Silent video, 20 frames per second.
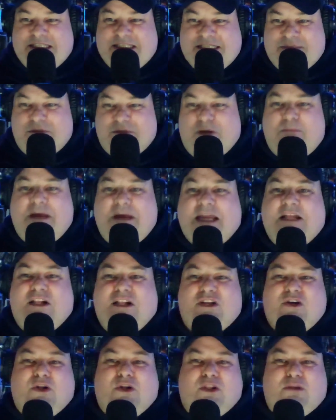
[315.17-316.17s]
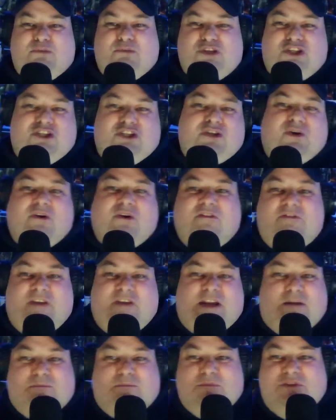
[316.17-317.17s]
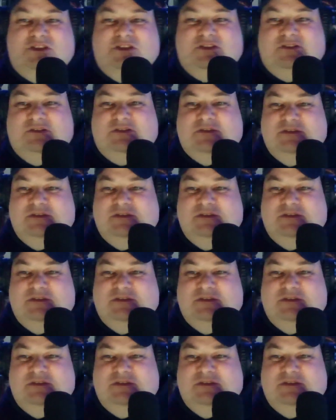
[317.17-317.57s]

But Michael called them short films.